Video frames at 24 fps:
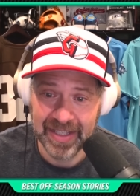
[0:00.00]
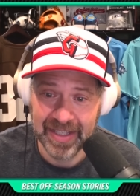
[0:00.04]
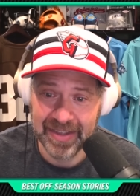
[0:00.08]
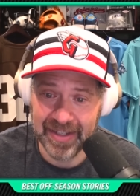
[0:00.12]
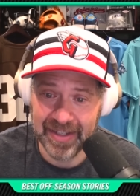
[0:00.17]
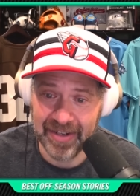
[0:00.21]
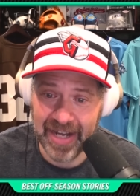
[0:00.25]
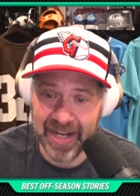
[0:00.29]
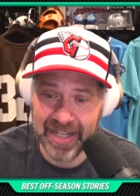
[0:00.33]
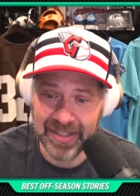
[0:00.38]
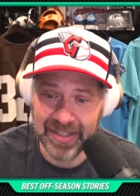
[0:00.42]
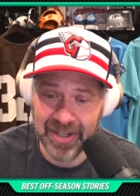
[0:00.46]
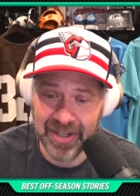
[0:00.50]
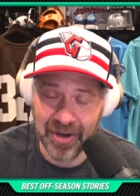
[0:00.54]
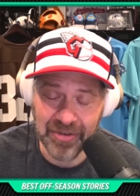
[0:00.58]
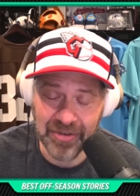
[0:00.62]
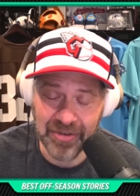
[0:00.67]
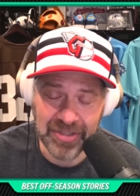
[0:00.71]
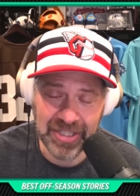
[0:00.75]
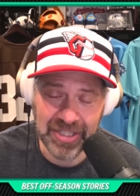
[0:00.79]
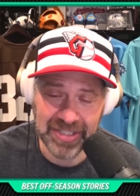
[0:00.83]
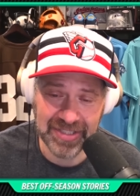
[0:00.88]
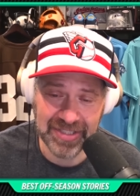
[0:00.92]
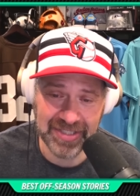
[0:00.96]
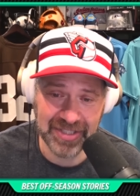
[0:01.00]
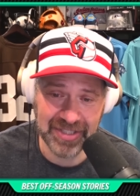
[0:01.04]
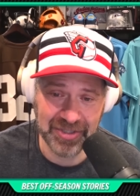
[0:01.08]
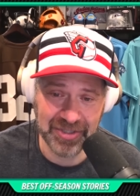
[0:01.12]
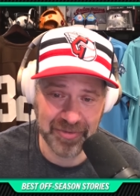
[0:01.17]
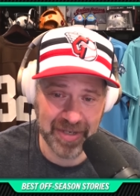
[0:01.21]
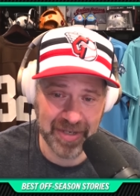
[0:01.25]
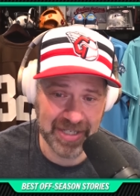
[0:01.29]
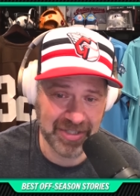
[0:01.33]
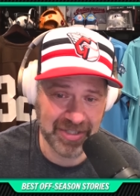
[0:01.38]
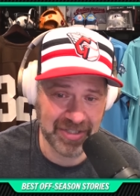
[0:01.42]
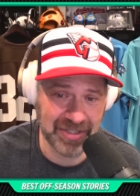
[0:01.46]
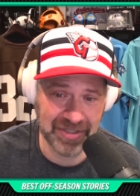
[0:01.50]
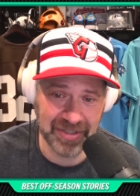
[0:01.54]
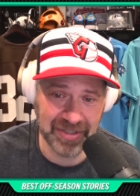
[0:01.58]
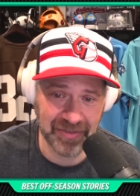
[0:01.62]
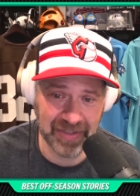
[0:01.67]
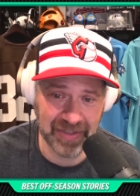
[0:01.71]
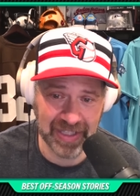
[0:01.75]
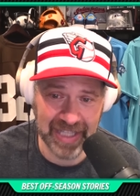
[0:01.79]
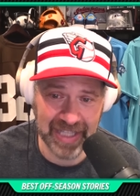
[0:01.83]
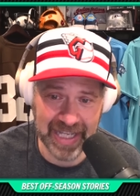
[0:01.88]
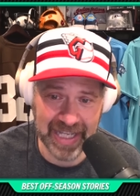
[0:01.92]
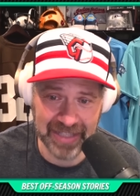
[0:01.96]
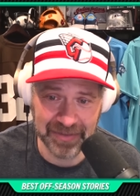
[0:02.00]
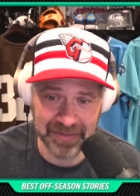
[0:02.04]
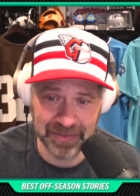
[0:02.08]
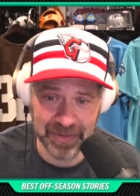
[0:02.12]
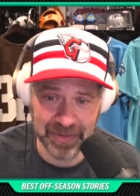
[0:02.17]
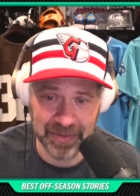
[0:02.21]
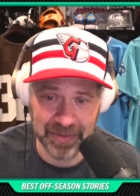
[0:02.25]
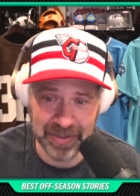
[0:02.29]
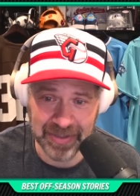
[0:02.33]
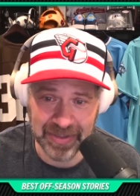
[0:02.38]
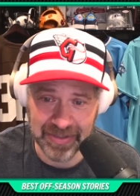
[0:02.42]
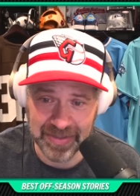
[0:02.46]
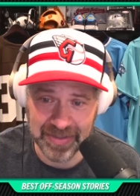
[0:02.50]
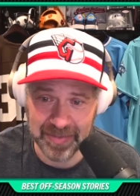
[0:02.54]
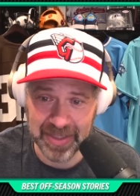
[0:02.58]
their head coaching situations over the last few years.